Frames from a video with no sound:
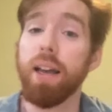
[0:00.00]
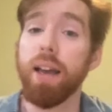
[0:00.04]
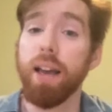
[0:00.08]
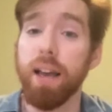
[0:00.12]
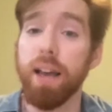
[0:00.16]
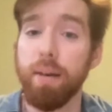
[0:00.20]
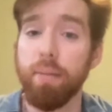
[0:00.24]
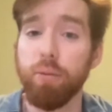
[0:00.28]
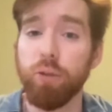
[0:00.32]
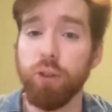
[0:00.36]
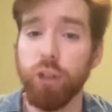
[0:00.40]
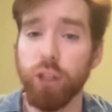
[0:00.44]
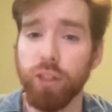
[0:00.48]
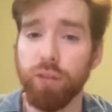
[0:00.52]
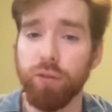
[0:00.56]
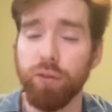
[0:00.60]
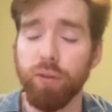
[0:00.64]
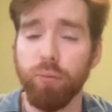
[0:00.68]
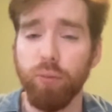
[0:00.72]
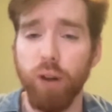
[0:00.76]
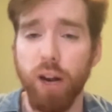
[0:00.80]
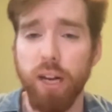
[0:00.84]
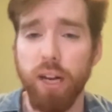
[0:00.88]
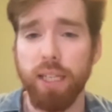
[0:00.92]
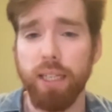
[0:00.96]
am Christopher
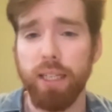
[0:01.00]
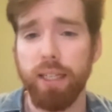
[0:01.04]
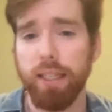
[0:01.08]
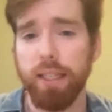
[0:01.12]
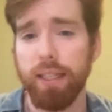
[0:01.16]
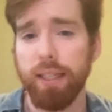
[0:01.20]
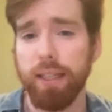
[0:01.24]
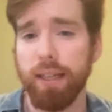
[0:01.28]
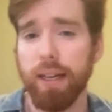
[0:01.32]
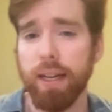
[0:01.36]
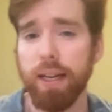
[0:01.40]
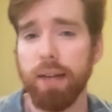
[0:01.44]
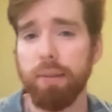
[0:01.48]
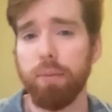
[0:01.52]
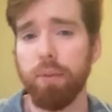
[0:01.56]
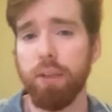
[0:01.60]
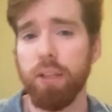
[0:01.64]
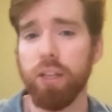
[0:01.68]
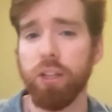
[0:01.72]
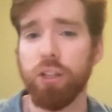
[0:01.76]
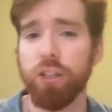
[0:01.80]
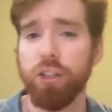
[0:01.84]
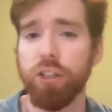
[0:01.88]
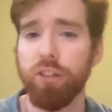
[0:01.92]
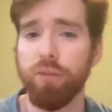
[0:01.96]
Brennan, and I am the
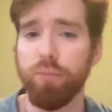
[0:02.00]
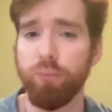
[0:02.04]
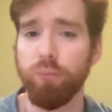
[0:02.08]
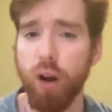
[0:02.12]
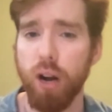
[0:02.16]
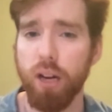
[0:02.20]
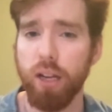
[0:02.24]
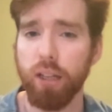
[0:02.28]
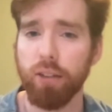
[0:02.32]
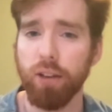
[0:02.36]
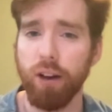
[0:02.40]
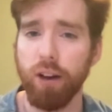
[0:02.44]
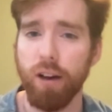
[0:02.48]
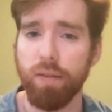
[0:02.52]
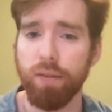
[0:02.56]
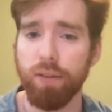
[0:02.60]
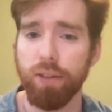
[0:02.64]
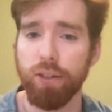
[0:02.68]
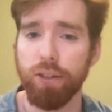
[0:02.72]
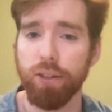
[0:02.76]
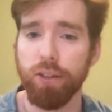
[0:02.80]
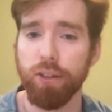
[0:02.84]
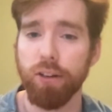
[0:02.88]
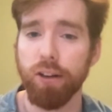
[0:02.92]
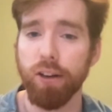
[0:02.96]
Chief Product
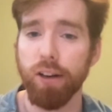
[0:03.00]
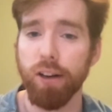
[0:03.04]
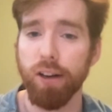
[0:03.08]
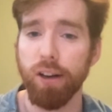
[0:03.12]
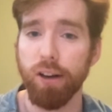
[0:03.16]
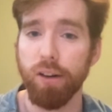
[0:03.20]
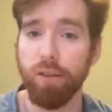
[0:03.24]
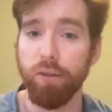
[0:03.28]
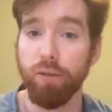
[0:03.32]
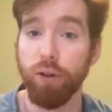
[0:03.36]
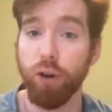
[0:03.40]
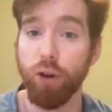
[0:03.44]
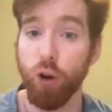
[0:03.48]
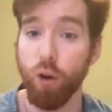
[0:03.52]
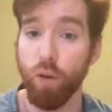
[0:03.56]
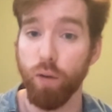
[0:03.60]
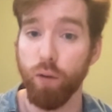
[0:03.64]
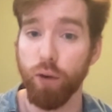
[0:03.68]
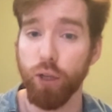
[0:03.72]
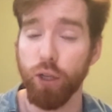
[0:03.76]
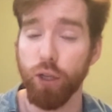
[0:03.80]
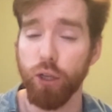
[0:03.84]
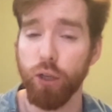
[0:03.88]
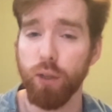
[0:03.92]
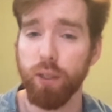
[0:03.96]
Officer of
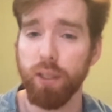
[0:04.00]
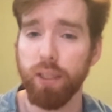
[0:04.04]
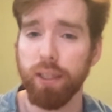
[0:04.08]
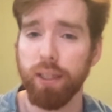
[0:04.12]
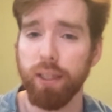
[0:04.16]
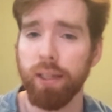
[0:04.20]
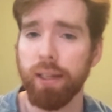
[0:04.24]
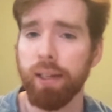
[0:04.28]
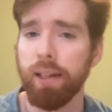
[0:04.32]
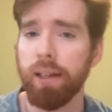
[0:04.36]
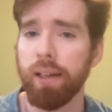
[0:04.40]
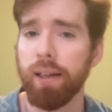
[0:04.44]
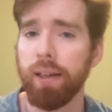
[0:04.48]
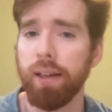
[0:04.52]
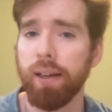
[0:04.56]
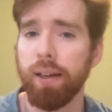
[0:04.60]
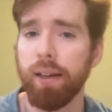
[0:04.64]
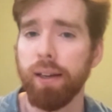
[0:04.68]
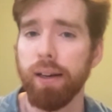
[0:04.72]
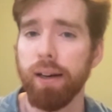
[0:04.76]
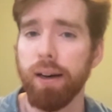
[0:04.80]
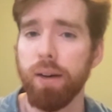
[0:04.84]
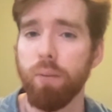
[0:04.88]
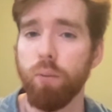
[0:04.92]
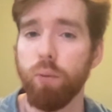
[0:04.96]
Overtone,
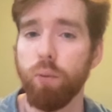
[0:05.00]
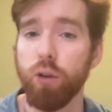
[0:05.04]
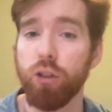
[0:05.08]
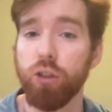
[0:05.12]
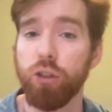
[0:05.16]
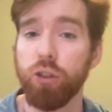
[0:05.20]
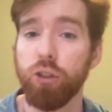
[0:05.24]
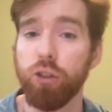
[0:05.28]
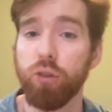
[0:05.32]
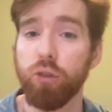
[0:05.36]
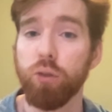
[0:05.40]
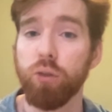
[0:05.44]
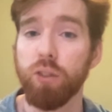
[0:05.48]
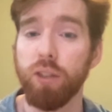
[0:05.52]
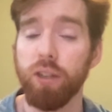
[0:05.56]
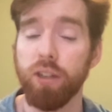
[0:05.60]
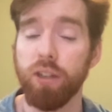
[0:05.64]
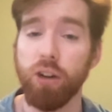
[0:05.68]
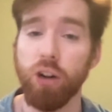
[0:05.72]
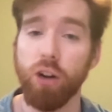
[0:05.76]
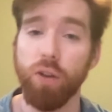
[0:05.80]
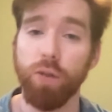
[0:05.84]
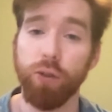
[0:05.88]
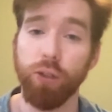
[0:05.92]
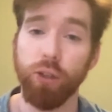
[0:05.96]
which uses
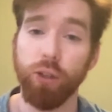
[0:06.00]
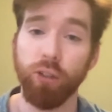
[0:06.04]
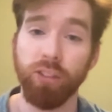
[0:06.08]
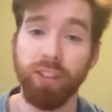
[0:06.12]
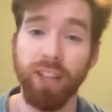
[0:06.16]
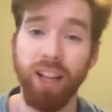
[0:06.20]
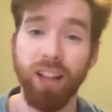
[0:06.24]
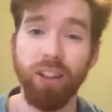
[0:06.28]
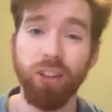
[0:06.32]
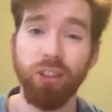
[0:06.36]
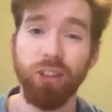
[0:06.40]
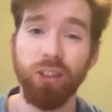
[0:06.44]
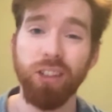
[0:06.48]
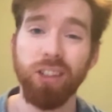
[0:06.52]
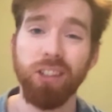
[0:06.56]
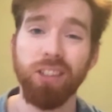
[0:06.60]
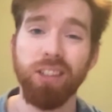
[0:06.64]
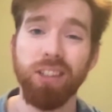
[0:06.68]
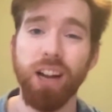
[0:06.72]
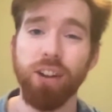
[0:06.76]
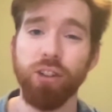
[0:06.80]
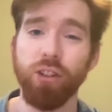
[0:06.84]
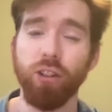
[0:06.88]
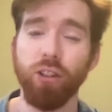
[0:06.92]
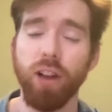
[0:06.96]
artificial intelligence,
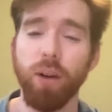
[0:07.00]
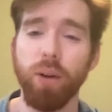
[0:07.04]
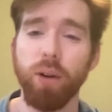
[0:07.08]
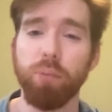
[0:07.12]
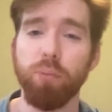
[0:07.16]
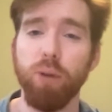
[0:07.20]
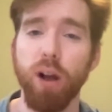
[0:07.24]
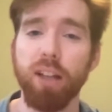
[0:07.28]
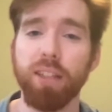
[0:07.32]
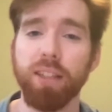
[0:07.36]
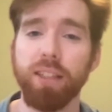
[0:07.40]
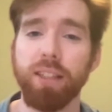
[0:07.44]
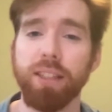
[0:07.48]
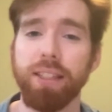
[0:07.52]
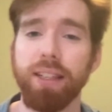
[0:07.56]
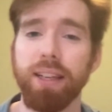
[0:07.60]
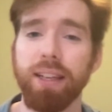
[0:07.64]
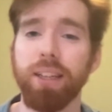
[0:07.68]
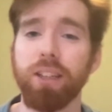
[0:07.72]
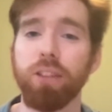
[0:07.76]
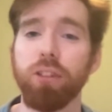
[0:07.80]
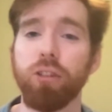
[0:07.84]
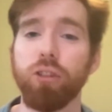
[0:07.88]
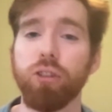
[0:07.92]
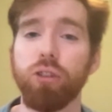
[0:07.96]
natural language
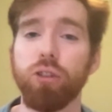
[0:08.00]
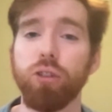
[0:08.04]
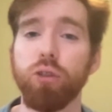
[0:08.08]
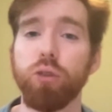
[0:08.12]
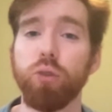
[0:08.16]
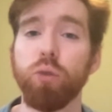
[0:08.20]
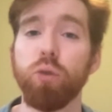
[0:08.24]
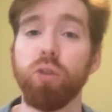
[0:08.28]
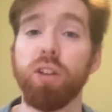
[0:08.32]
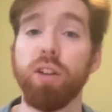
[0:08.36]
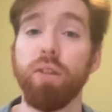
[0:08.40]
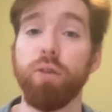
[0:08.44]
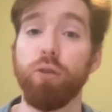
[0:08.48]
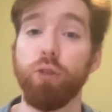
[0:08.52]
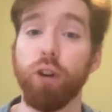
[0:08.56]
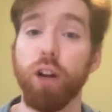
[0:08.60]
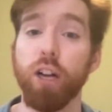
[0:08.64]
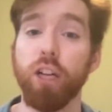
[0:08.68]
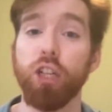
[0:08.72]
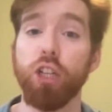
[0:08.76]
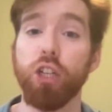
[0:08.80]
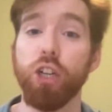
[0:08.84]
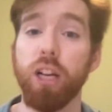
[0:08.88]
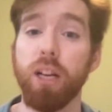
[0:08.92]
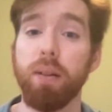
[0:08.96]
processing to
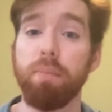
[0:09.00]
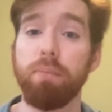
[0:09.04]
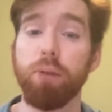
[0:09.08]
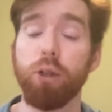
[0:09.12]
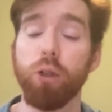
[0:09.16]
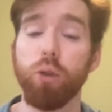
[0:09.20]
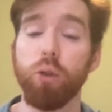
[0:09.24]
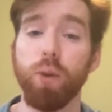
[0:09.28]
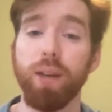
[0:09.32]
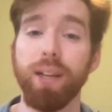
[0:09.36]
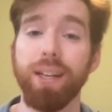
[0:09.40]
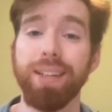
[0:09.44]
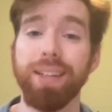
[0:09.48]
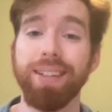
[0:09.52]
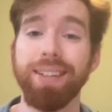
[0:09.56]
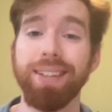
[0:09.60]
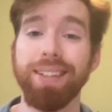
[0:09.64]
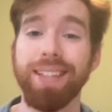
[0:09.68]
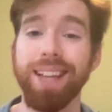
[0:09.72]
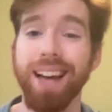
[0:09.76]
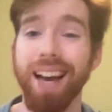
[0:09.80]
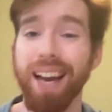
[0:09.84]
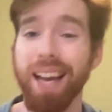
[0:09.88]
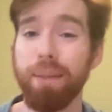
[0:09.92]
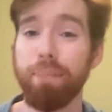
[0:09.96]
differentiate between
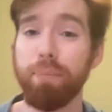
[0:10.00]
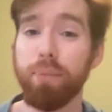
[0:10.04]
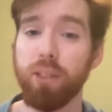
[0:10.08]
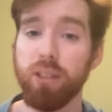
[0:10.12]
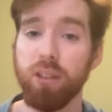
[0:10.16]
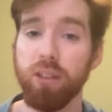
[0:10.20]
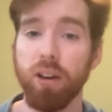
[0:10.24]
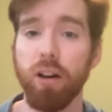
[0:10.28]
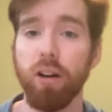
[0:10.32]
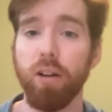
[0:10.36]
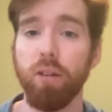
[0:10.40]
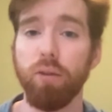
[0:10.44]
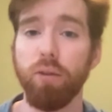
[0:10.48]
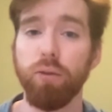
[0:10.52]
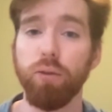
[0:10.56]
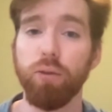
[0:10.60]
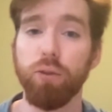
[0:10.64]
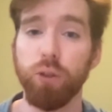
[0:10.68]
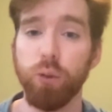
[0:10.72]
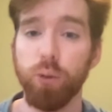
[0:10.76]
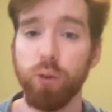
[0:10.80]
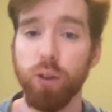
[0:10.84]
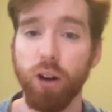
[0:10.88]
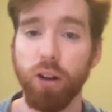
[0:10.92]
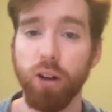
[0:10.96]
types of
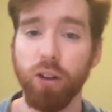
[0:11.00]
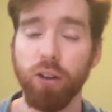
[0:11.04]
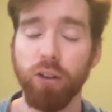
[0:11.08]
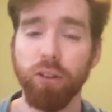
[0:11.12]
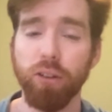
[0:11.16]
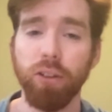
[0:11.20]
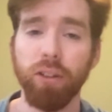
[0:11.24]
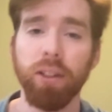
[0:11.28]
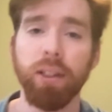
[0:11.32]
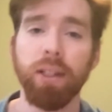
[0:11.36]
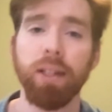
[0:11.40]
news article.